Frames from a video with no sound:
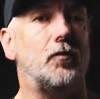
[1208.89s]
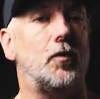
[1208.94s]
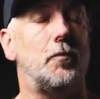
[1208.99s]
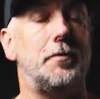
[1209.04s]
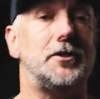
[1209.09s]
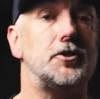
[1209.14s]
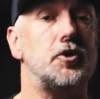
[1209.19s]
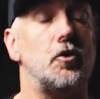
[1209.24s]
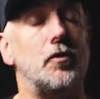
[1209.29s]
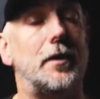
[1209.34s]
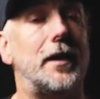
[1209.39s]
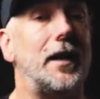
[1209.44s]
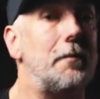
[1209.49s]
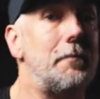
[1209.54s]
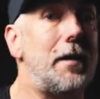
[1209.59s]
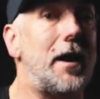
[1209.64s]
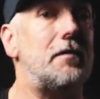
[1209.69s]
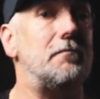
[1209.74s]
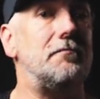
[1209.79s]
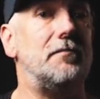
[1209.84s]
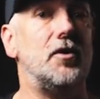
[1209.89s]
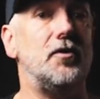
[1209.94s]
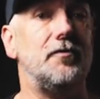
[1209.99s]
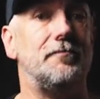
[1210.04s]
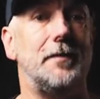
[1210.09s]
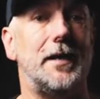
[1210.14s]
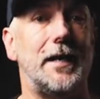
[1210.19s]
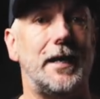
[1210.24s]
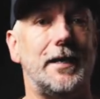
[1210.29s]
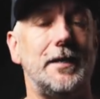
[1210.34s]
We'll be talking about
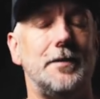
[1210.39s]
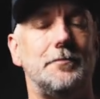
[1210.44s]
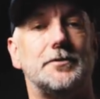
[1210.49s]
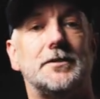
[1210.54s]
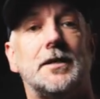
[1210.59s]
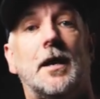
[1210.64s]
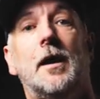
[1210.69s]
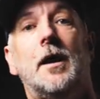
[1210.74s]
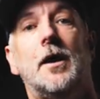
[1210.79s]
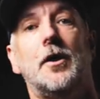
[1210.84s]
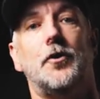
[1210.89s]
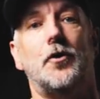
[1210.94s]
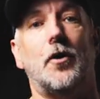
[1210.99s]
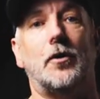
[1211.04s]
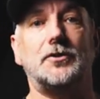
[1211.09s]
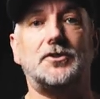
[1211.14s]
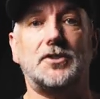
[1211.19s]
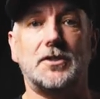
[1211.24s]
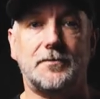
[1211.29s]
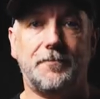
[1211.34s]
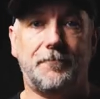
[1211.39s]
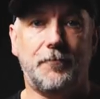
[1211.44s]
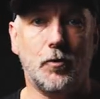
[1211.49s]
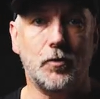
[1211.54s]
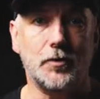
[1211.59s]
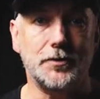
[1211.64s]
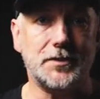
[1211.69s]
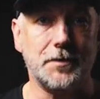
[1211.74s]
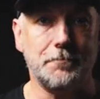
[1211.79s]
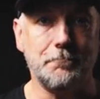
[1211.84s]
movement heaps, not just
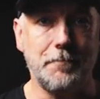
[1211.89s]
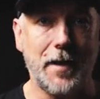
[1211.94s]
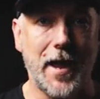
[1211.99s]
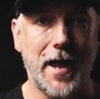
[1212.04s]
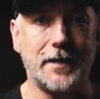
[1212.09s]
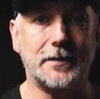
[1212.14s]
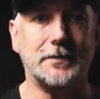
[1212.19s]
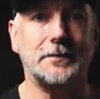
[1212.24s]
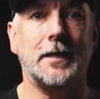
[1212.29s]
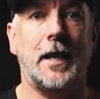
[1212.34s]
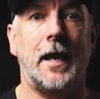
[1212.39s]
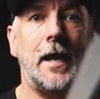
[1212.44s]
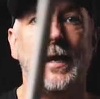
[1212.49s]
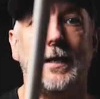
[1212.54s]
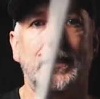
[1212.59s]
forwards and backs,